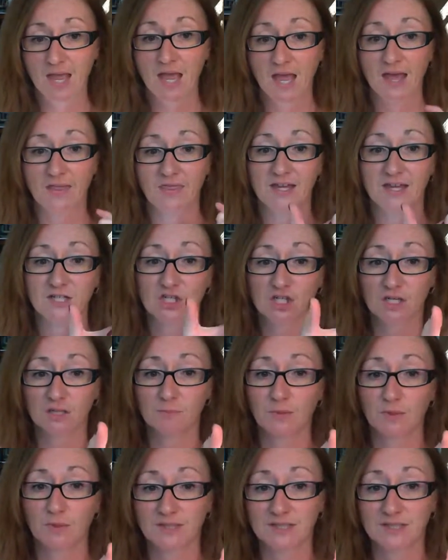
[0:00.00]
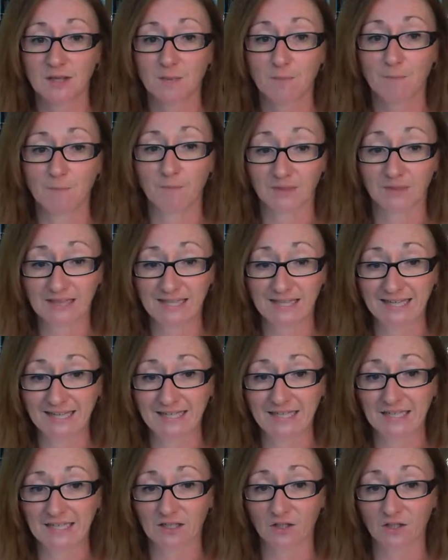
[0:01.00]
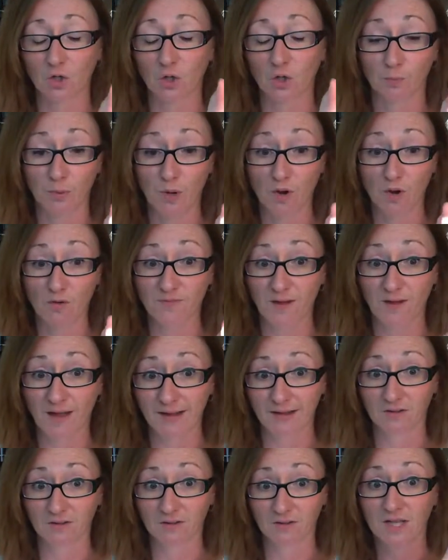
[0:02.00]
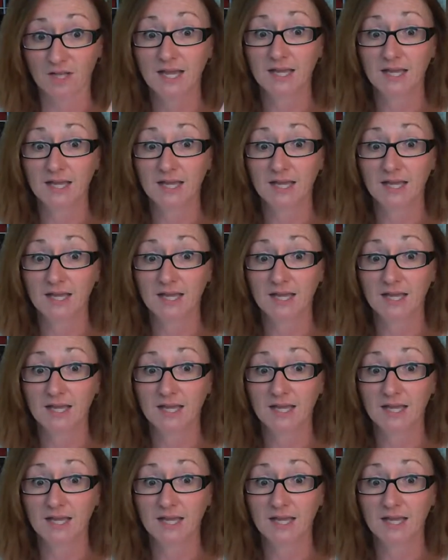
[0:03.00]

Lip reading: And then she puts the link in her profile,